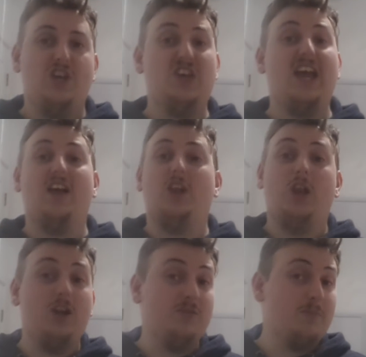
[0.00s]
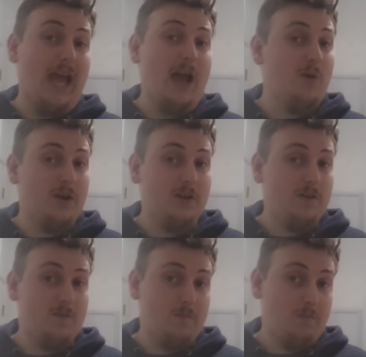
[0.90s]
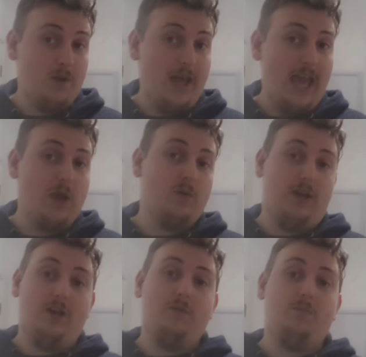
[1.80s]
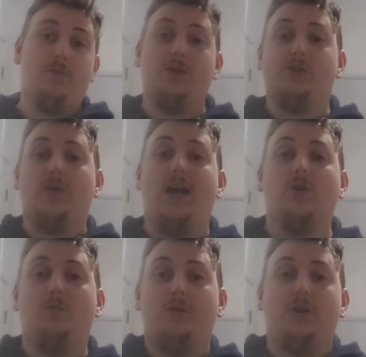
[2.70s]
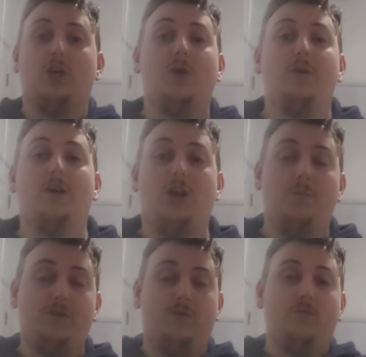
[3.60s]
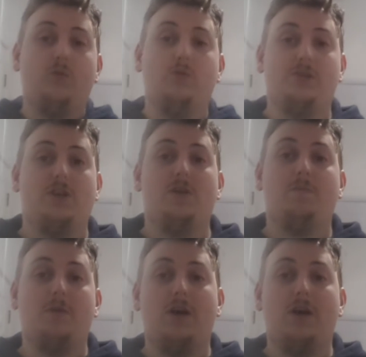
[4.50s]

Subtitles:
you get a lot of power per area, per squared or per cubic kilometre of water,